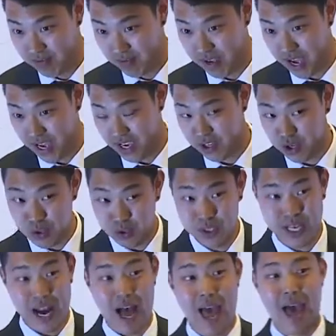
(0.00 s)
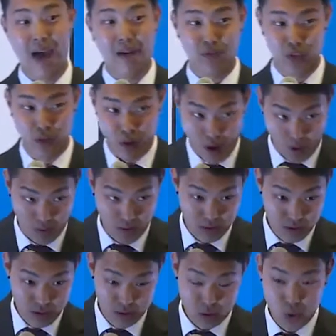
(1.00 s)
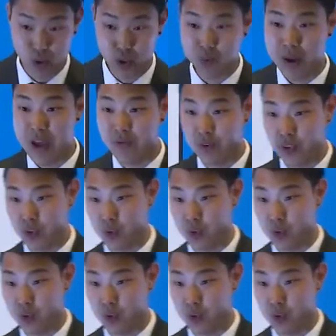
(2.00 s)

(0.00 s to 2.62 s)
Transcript: Okay, you said I have to go. So who's paying for the